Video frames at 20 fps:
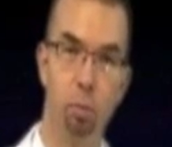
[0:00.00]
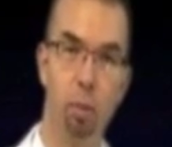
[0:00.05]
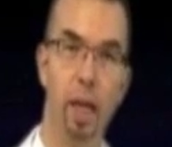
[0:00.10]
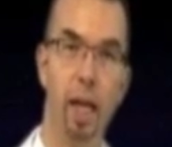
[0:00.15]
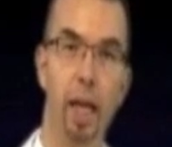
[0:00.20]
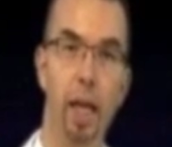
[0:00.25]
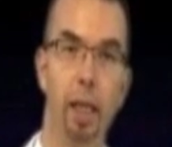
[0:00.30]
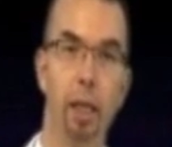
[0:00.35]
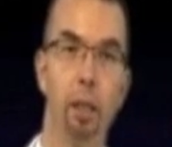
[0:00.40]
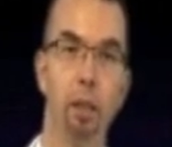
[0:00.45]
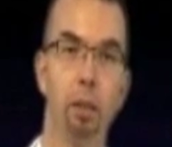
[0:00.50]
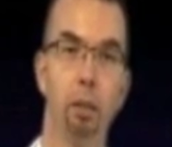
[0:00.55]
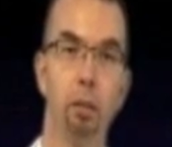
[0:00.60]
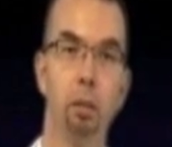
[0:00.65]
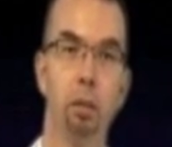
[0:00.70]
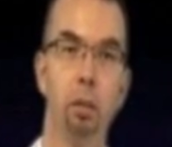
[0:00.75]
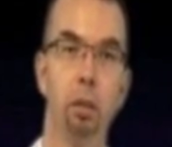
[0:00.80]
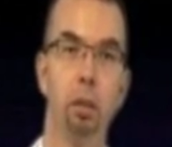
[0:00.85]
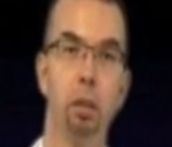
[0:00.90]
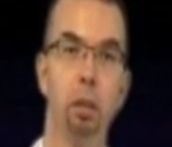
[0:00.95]
back.
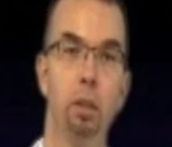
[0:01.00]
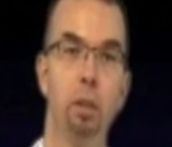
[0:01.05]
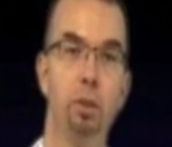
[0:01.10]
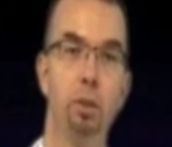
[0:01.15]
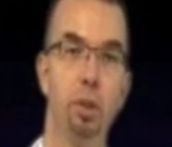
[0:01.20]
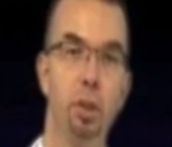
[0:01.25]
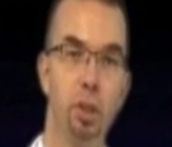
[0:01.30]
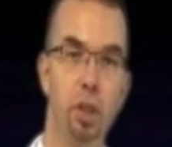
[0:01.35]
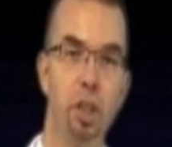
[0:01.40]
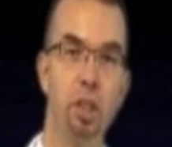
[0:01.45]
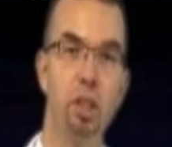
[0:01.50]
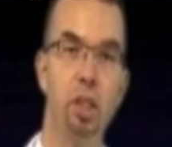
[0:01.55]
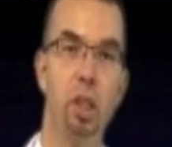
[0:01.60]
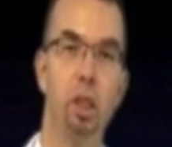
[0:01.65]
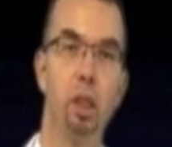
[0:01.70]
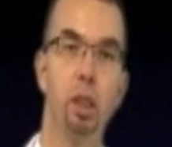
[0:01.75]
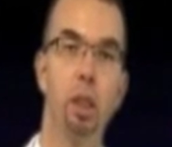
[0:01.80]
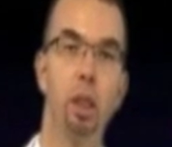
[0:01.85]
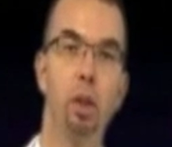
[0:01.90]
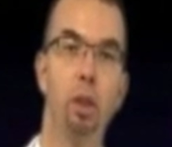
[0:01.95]

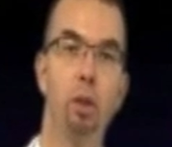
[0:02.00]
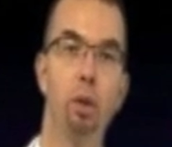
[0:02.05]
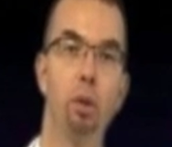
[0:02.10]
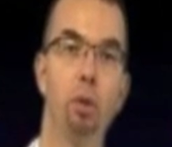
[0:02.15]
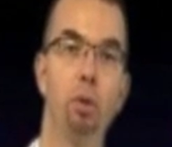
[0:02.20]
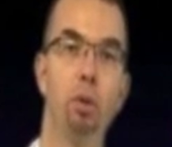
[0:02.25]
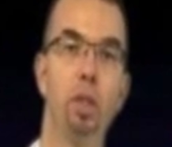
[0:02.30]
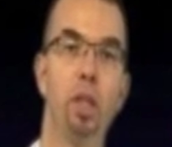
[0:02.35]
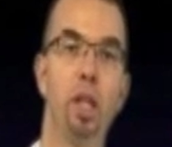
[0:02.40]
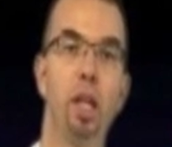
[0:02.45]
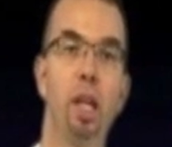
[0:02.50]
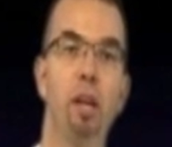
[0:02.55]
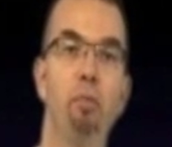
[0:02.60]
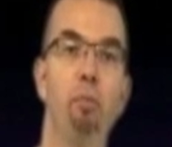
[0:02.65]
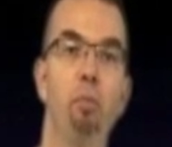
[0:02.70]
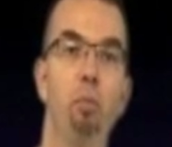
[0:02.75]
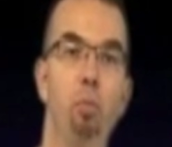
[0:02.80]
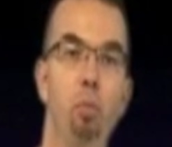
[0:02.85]
Statistically, those that have